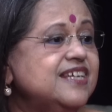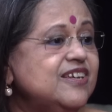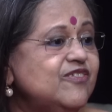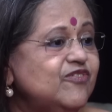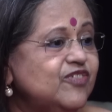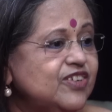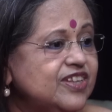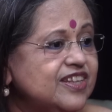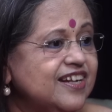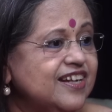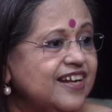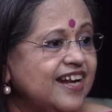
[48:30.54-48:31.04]
a
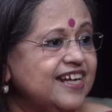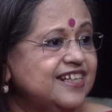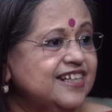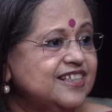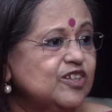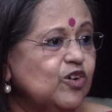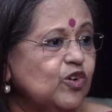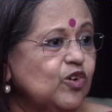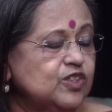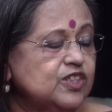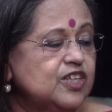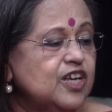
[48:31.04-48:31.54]
thief in the
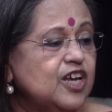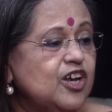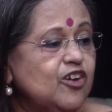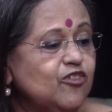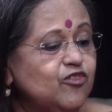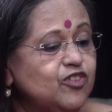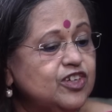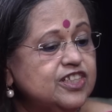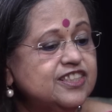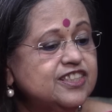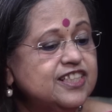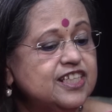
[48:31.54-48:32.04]
night. Or
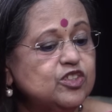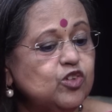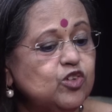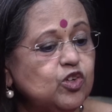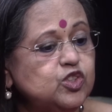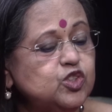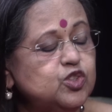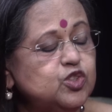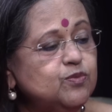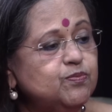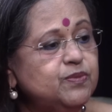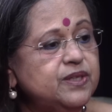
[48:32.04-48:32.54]
first there's
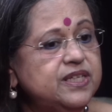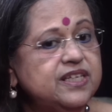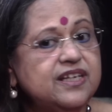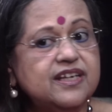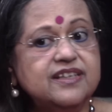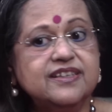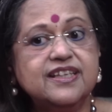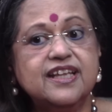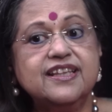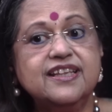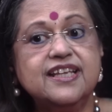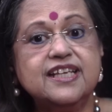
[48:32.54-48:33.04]

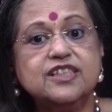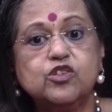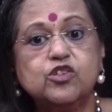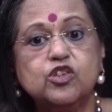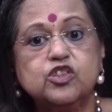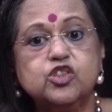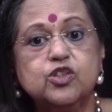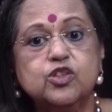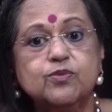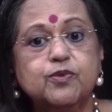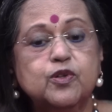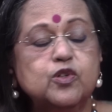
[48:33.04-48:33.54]
osteopenia, then there's
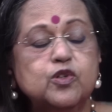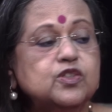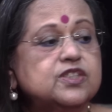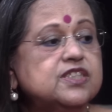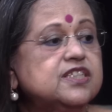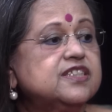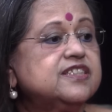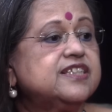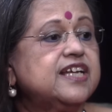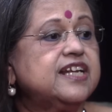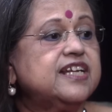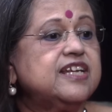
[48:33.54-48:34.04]

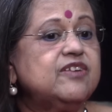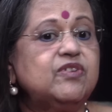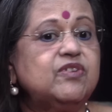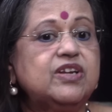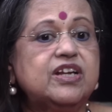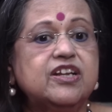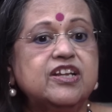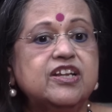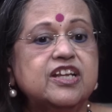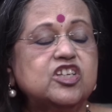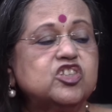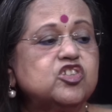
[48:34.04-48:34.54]
osteoporosis, then
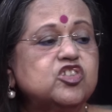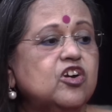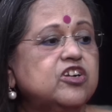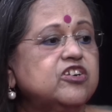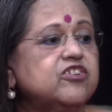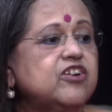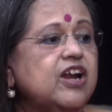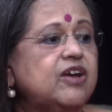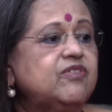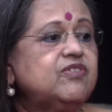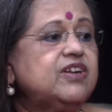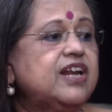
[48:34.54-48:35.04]
even a
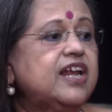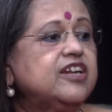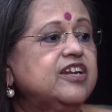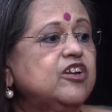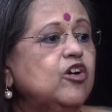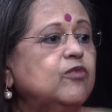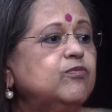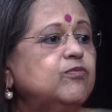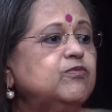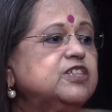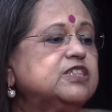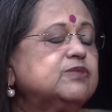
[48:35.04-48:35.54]
rickshaw travel
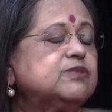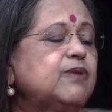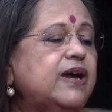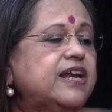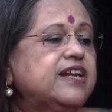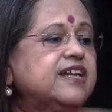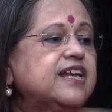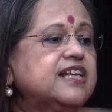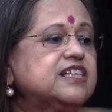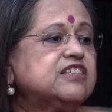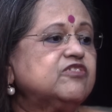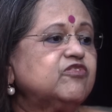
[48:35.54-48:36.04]
and your
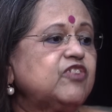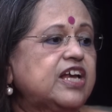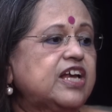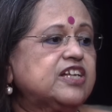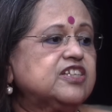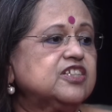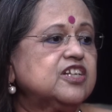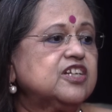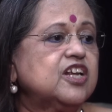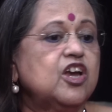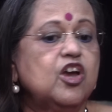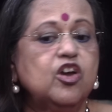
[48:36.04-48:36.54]
spine gets
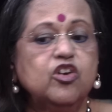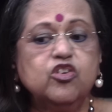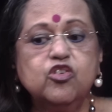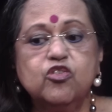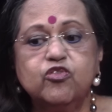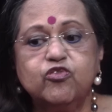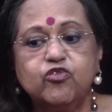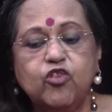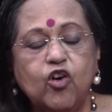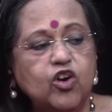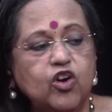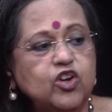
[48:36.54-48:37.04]
fractured.
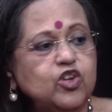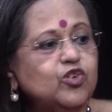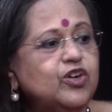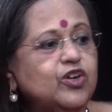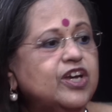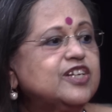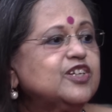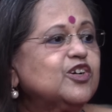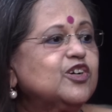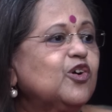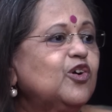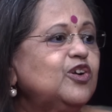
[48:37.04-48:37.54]
You fall,
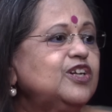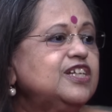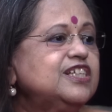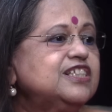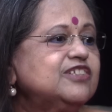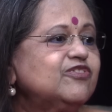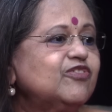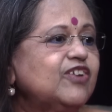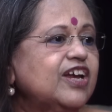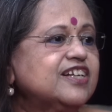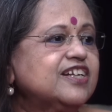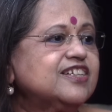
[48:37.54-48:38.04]
you get a
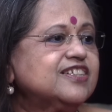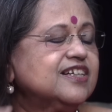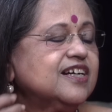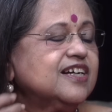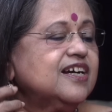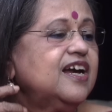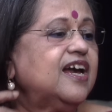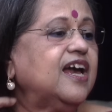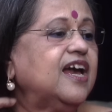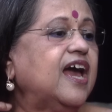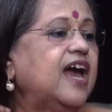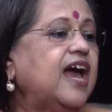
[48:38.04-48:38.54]
Colles
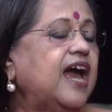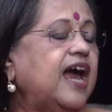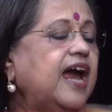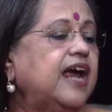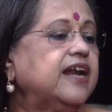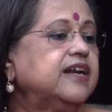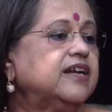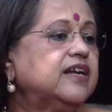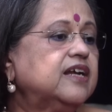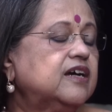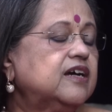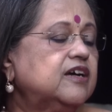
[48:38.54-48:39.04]
fracture.
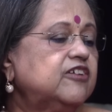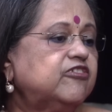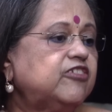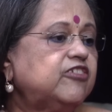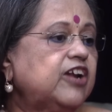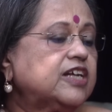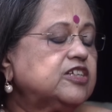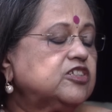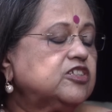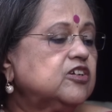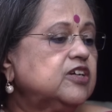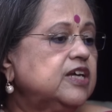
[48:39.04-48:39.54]
And uh,
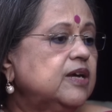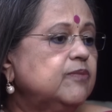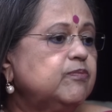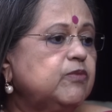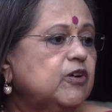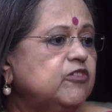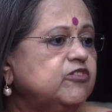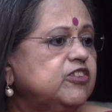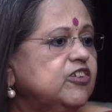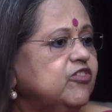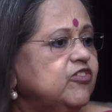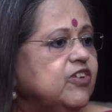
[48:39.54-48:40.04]
fracture
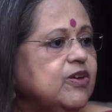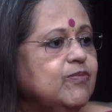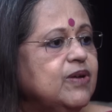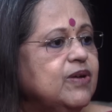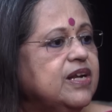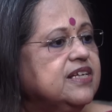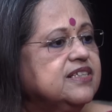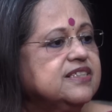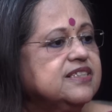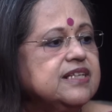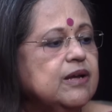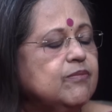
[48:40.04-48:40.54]
hip of the
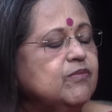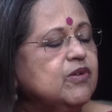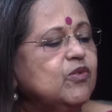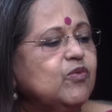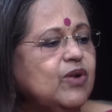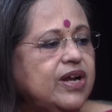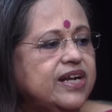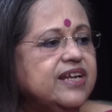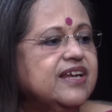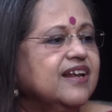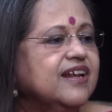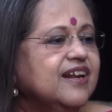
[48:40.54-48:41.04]
female is
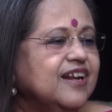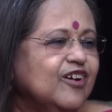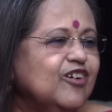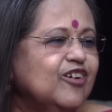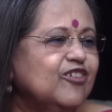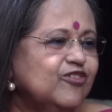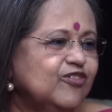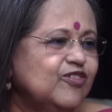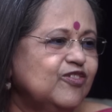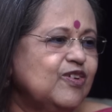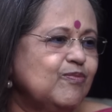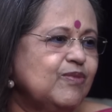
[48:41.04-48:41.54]
number one
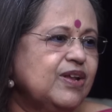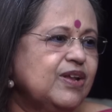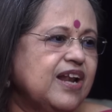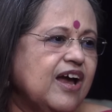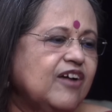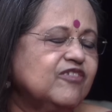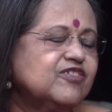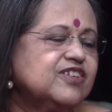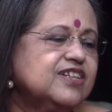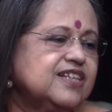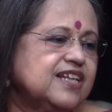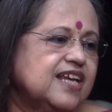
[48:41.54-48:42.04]
killer of
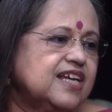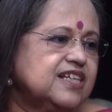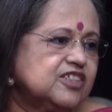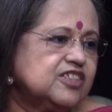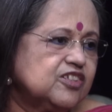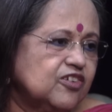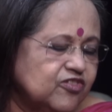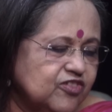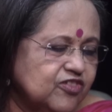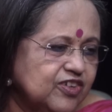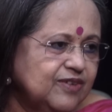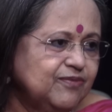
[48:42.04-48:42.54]
women after the
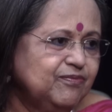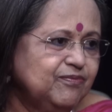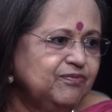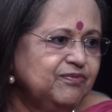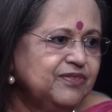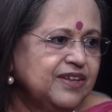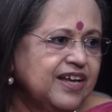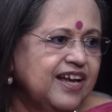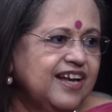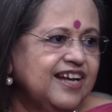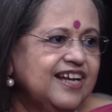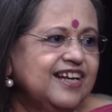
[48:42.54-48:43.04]
age of
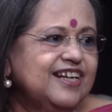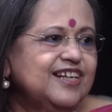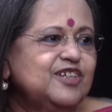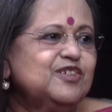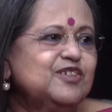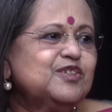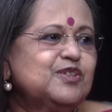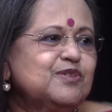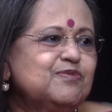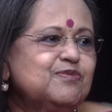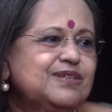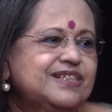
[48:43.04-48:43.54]

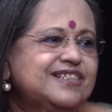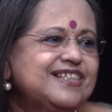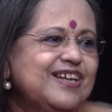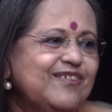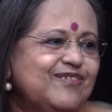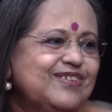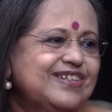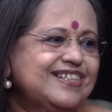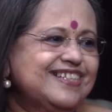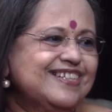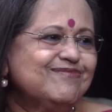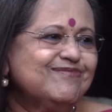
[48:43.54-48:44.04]
used to be
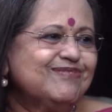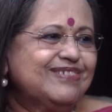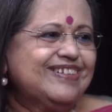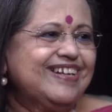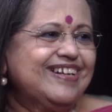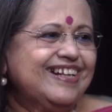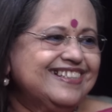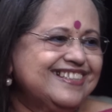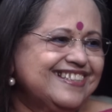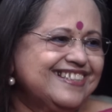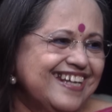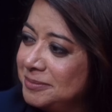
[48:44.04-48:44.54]
70,
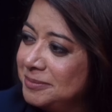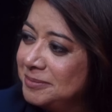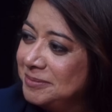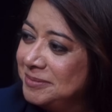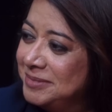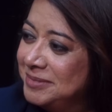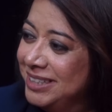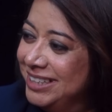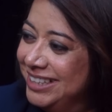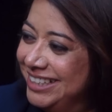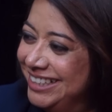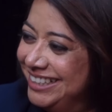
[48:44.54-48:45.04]
but I'll
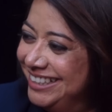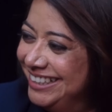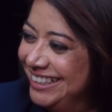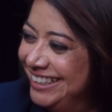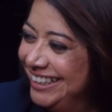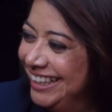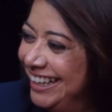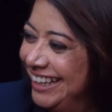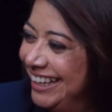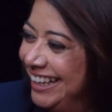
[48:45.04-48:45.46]
it now.